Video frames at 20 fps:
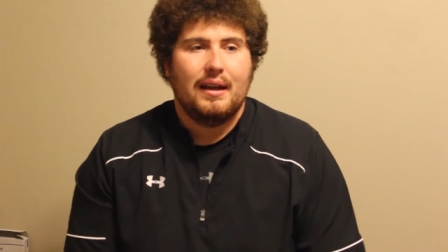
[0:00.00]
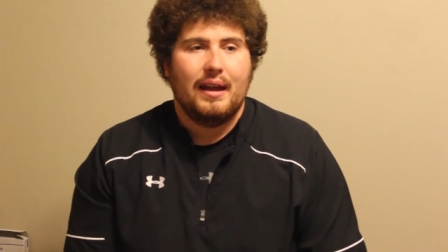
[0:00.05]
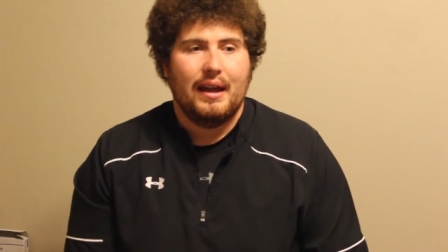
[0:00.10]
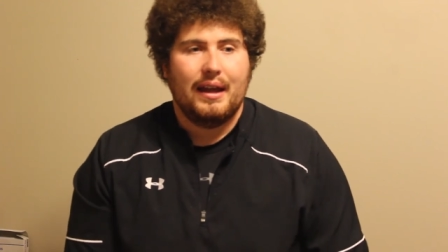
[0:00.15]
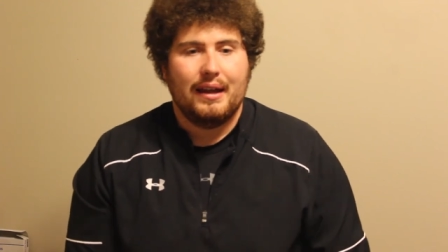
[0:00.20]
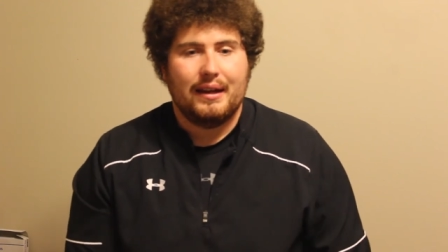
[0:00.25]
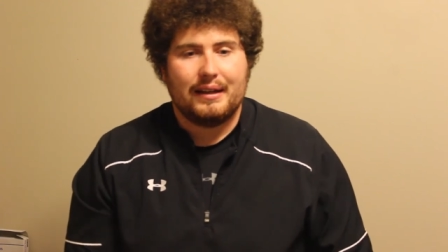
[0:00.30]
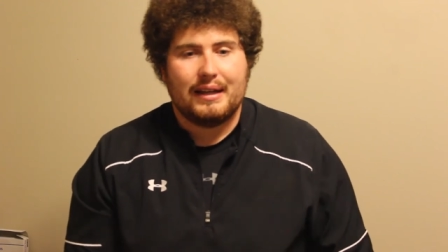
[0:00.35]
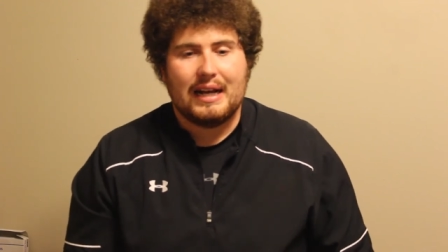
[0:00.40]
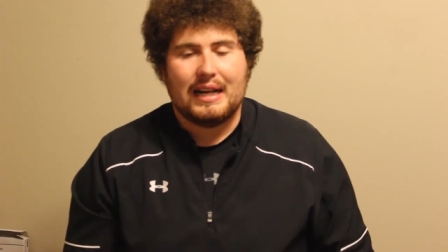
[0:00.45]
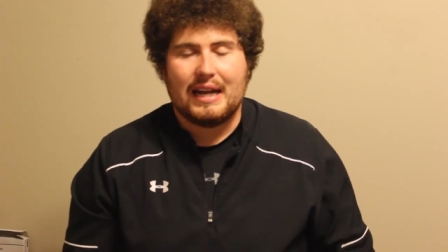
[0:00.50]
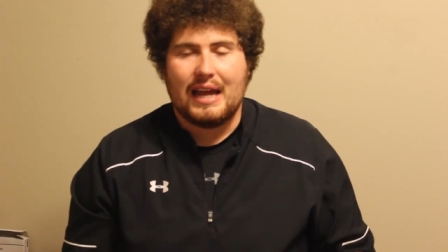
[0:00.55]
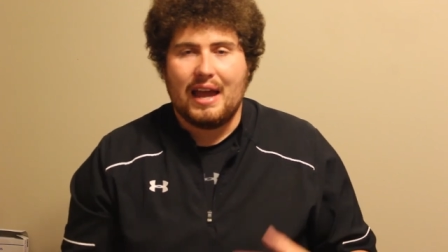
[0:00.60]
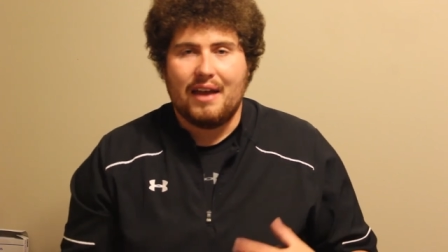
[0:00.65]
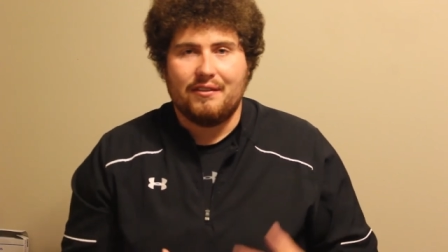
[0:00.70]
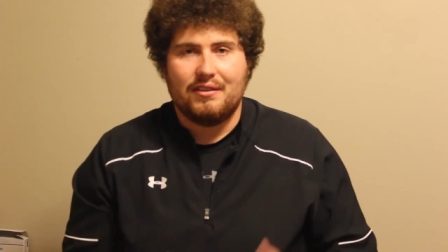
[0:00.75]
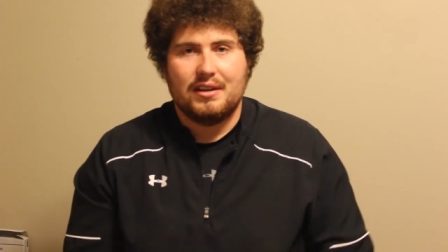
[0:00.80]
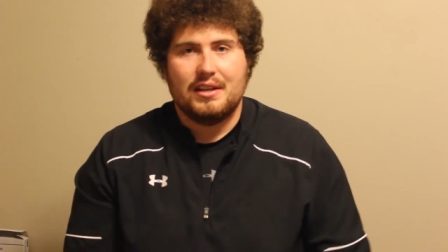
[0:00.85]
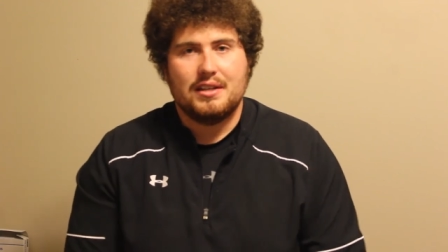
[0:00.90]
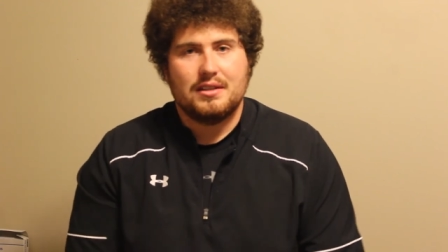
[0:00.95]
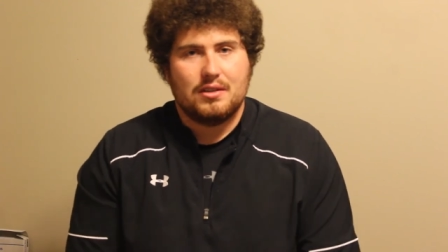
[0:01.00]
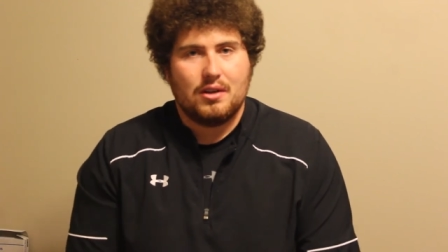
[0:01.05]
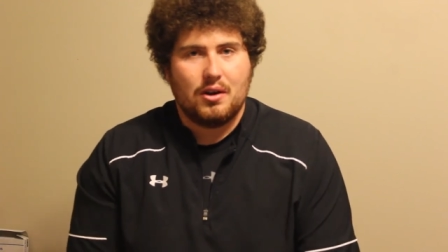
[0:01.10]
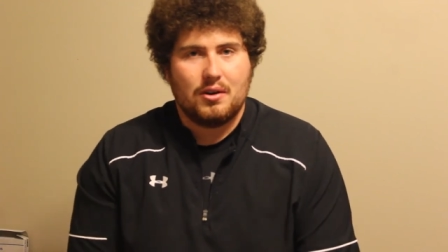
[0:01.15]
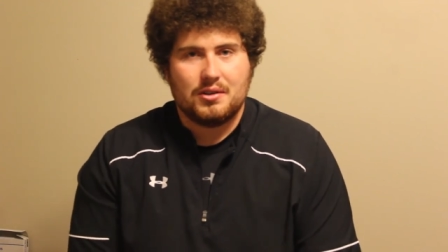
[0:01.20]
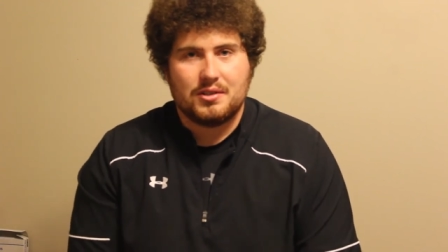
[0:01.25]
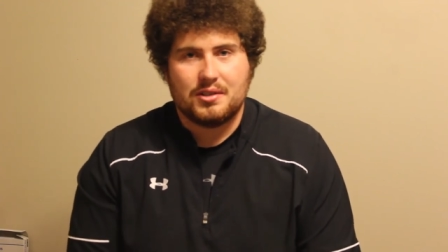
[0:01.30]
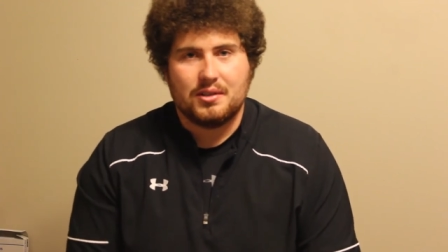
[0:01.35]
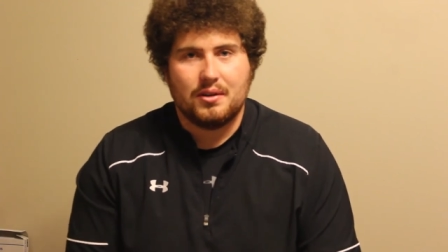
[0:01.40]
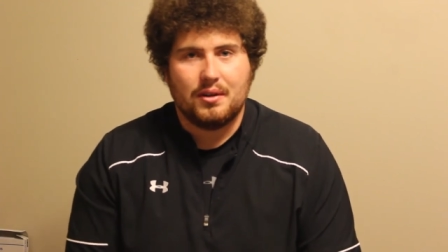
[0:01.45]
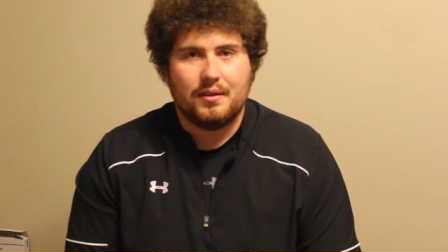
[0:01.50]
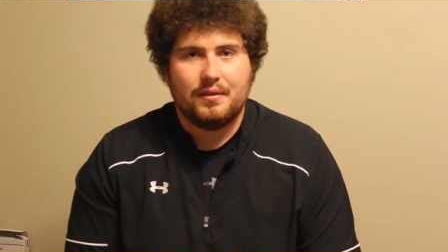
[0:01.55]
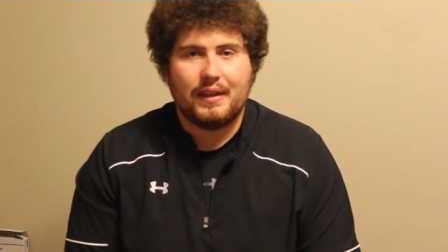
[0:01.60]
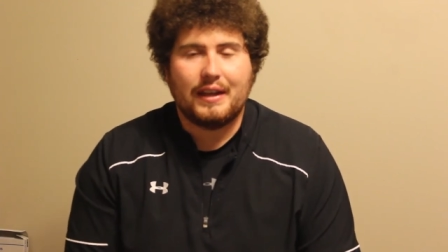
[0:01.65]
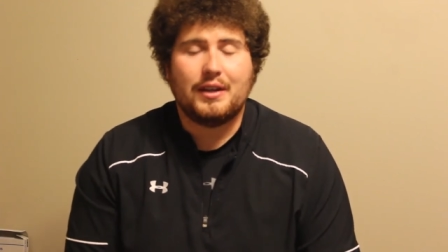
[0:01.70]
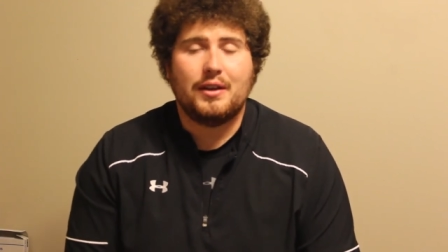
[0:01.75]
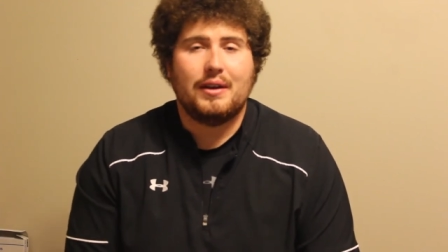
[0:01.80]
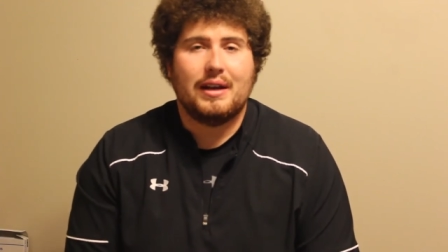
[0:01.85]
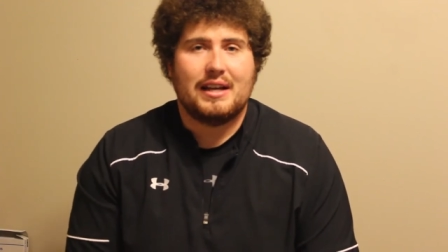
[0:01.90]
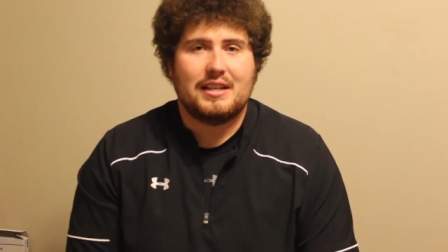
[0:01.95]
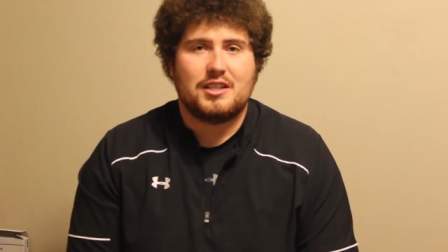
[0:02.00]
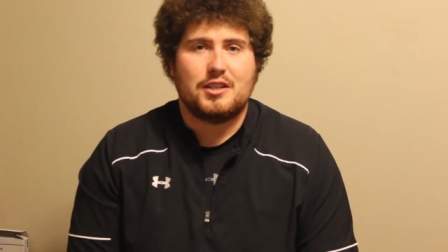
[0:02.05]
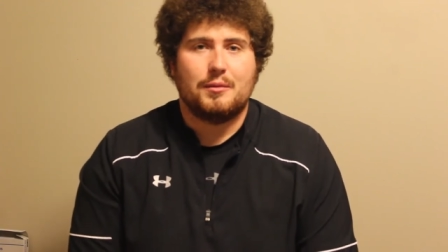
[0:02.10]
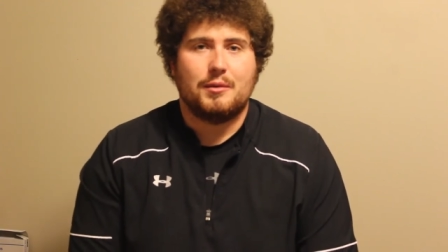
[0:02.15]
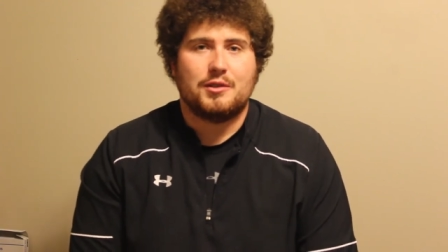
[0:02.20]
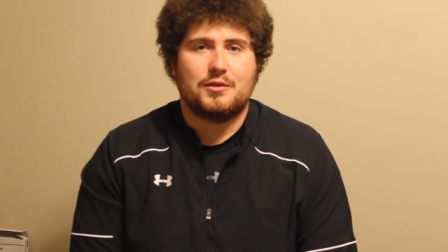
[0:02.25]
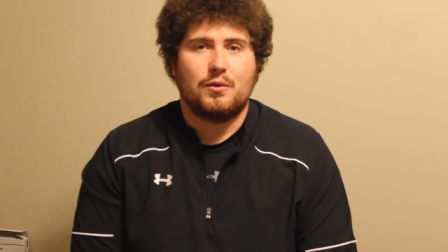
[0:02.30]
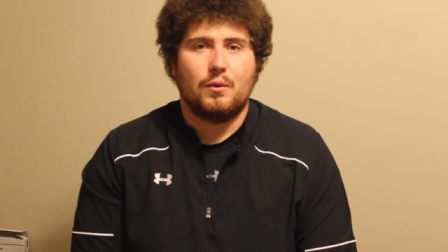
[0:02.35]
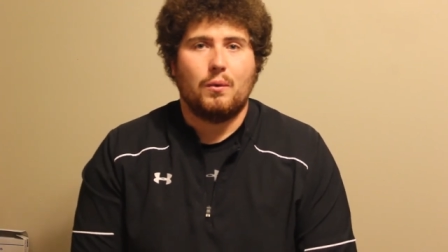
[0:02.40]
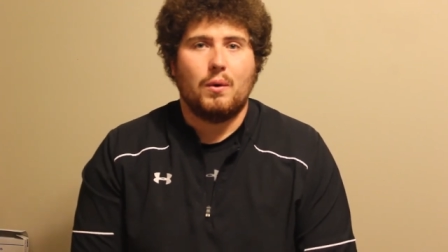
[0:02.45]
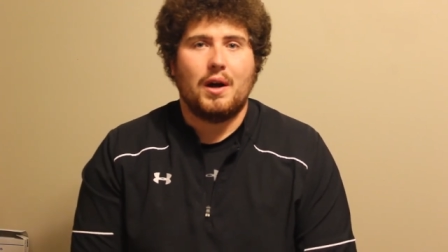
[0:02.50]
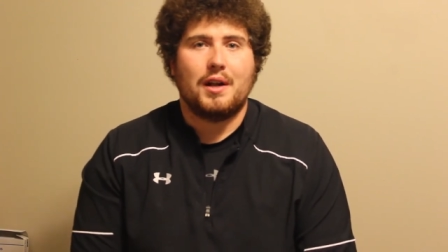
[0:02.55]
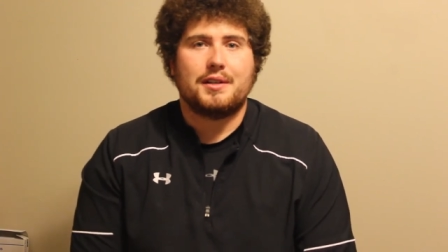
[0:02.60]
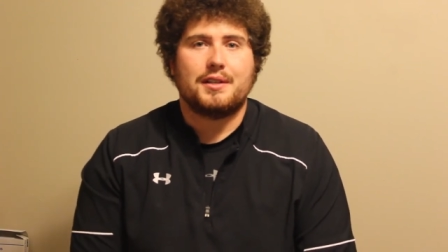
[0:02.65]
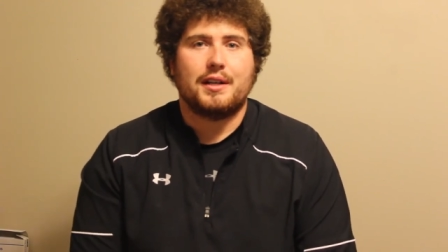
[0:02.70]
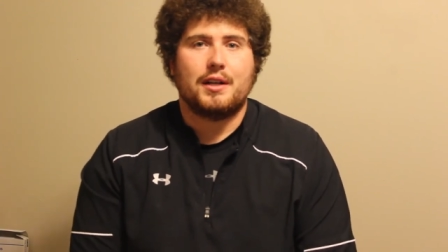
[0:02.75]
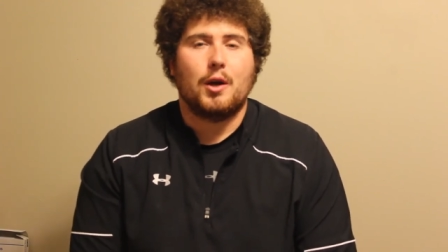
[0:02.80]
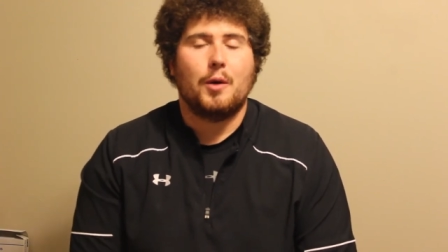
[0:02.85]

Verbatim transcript: and kind of having his arsenal. Thank you guys so much for watching.